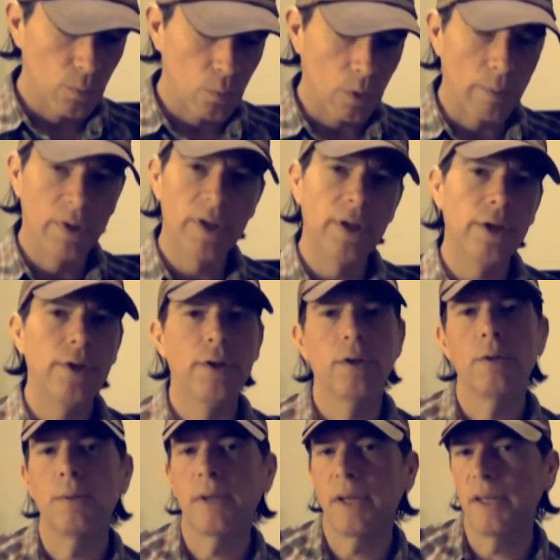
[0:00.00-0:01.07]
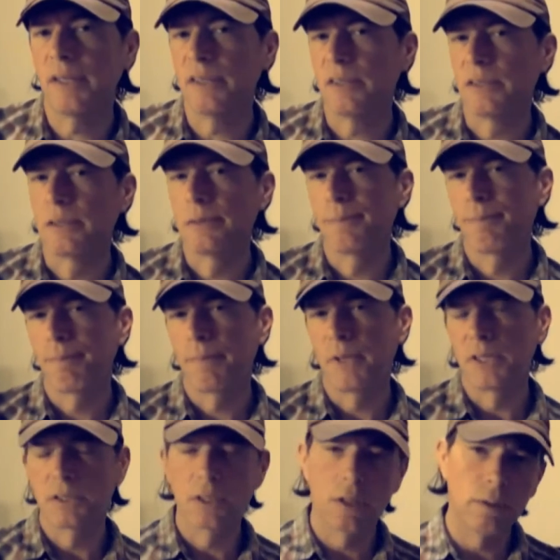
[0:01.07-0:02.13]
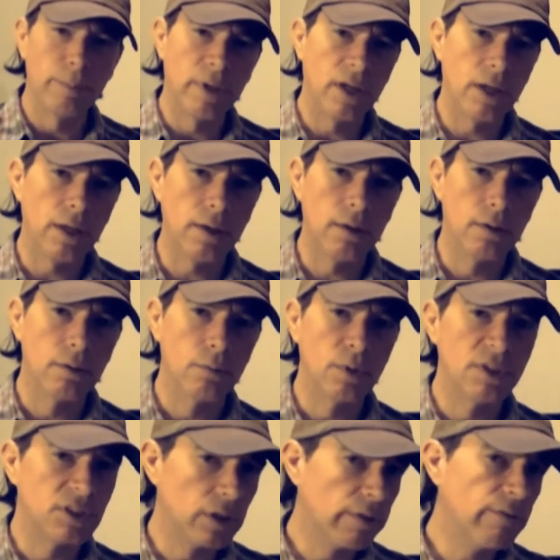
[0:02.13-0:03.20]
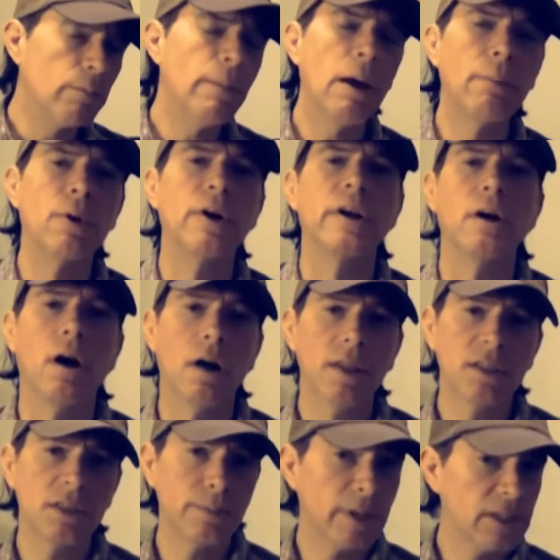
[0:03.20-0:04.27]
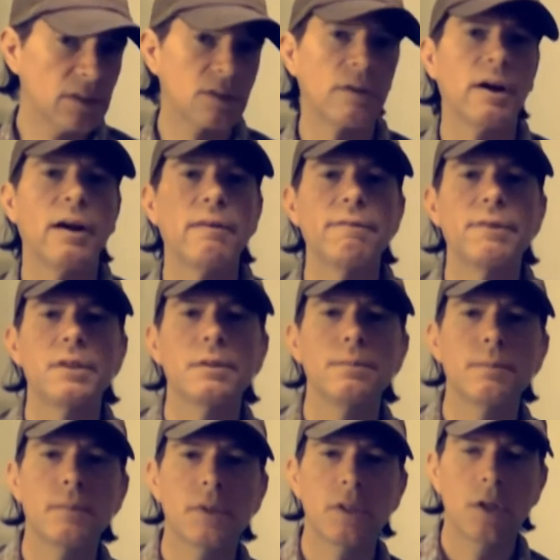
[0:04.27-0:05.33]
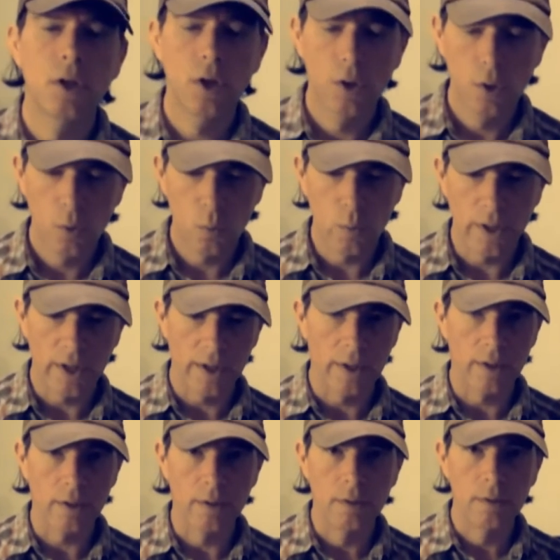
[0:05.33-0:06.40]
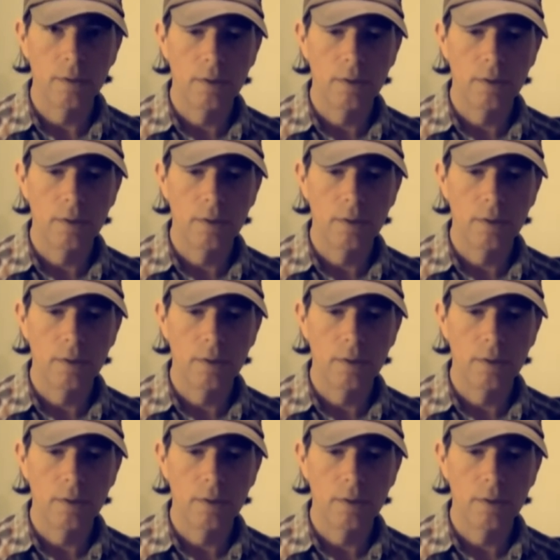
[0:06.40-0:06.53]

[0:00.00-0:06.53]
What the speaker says: What we're going to do is there's going to be reserved memory on the spacecraft where